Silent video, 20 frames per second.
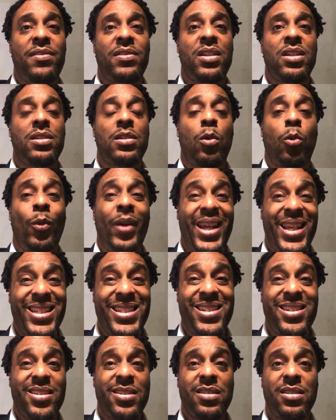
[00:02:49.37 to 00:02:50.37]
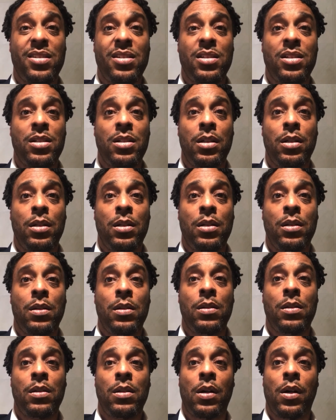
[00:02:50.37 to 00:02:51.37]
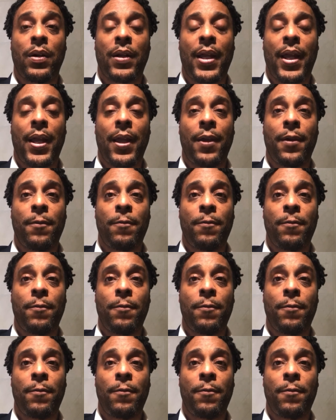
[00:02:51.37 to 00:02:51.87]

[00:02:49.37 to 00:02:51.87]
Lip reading: she's a witch. Okay?